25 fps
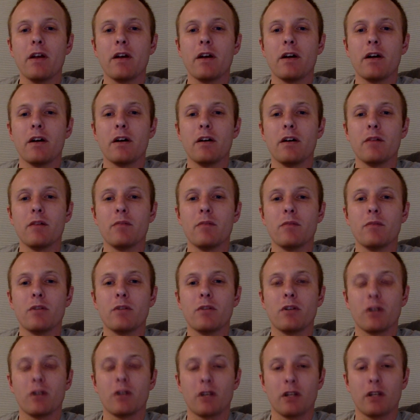Um, you're
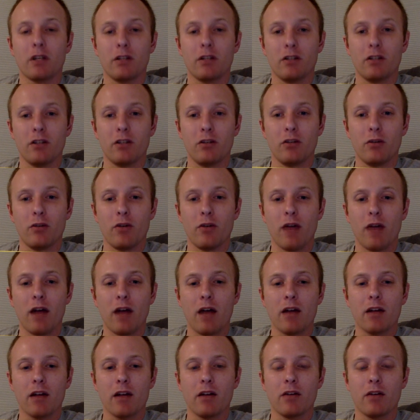going to continue with that
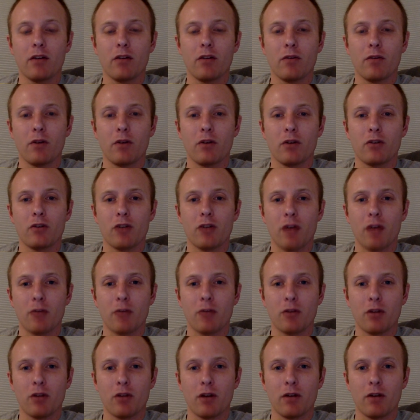here in the first chapter
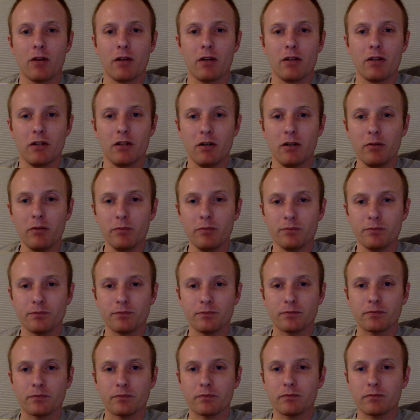that I read to you
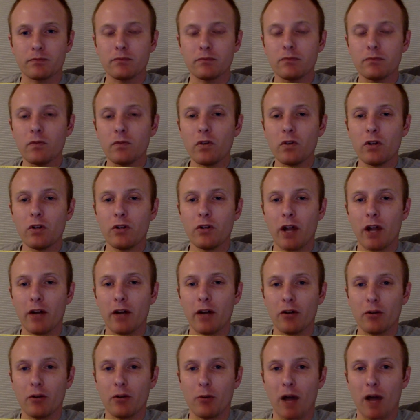titled
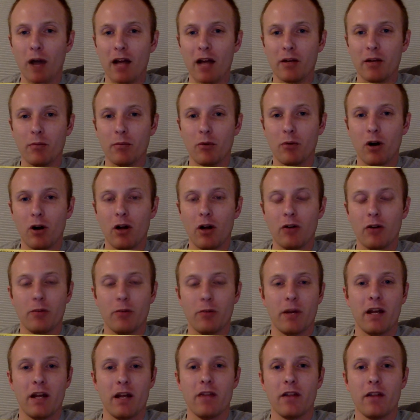The Platinum Blonde
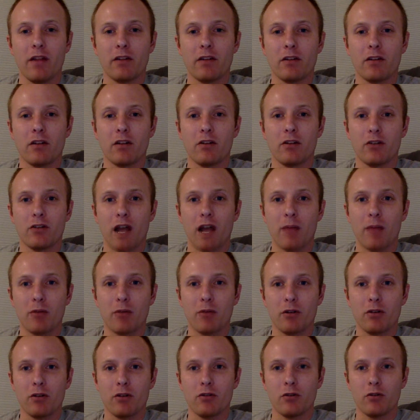Man. That's another
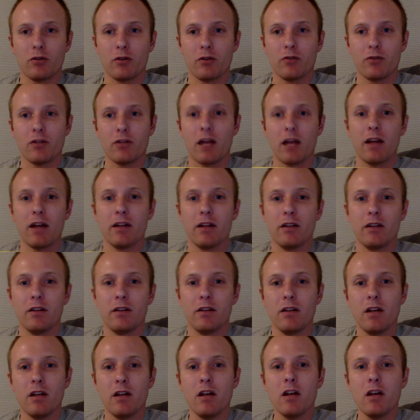chapter sort of set in
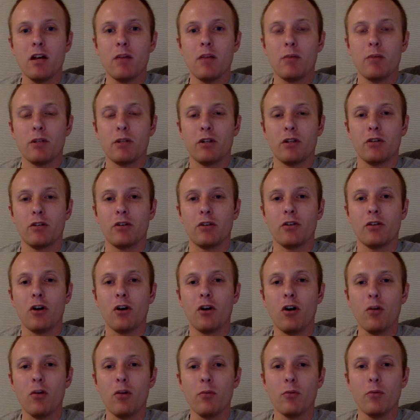Matilda's
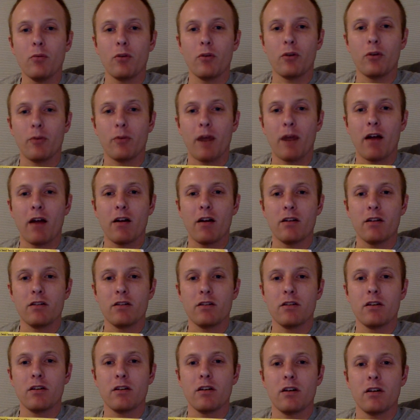home with her parents.
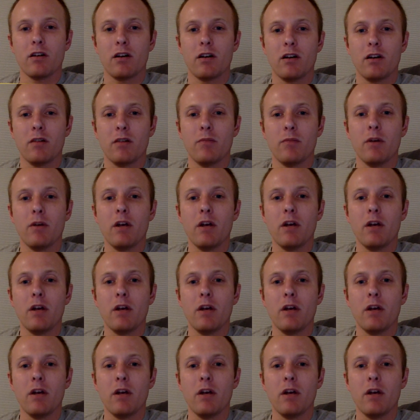Um,